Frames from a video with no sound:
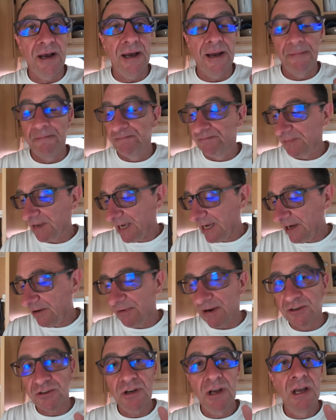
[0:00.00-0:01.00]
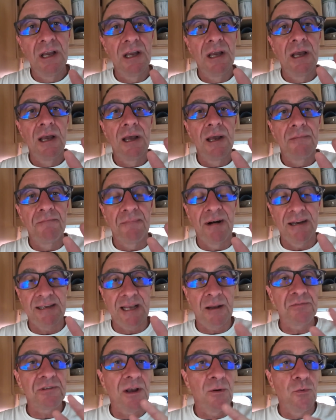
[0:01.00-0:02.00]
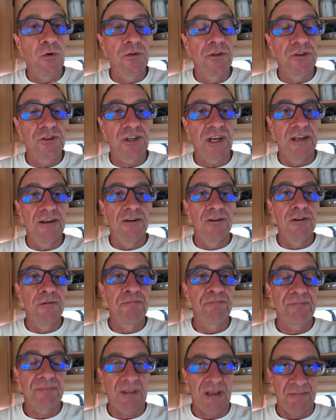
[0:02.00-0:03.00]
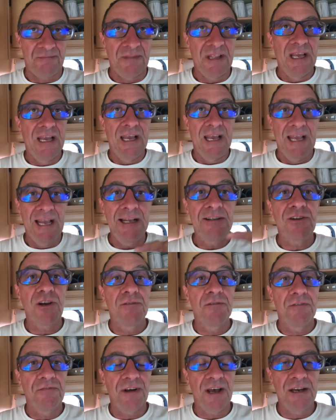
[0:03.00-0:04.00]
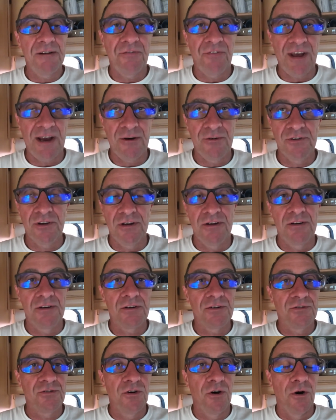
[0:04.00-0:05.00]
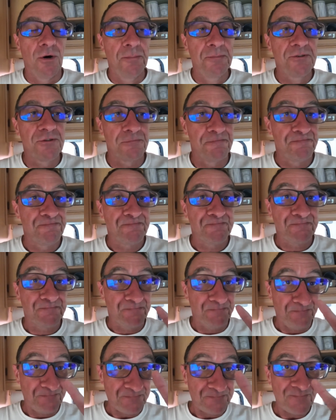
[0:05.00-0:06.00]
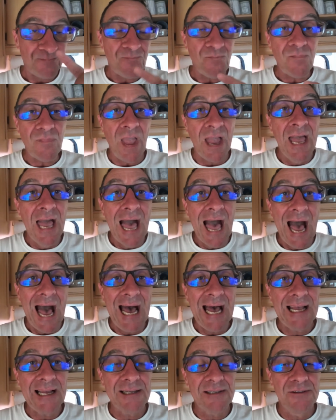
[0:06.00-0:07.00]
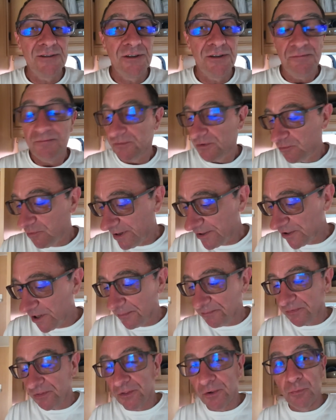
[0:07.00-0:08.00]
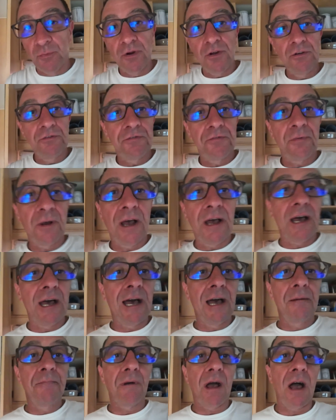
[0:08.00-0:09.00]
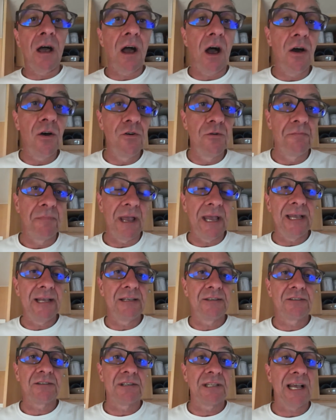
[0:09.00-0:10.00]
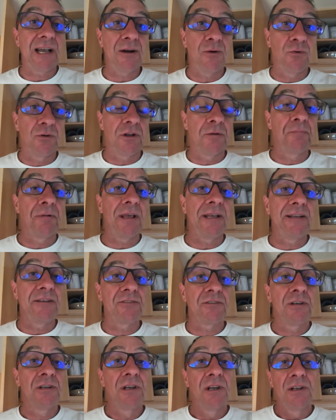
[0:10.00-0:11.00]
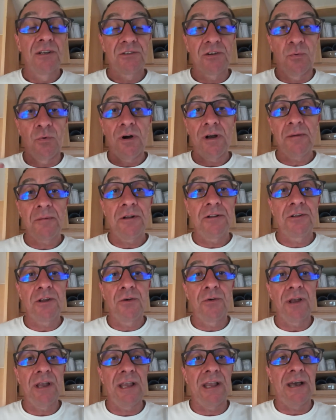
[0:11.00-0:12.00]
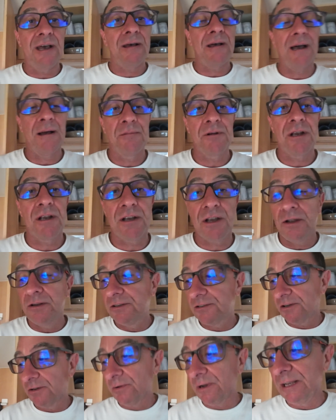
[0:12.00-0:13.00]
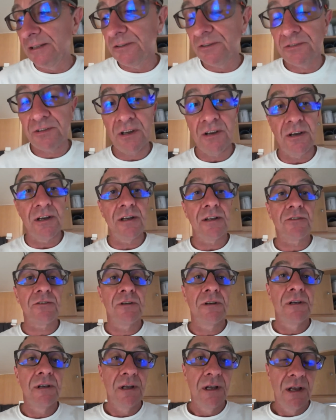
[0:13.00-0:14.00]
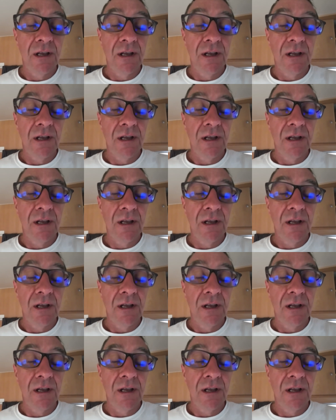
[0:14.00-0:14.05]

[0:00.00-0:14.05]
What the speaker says: my Campsite Warden channel. Hit over 5,000 subs, and the roof at home is now complete. So what I'm going to do here, I'm going to insert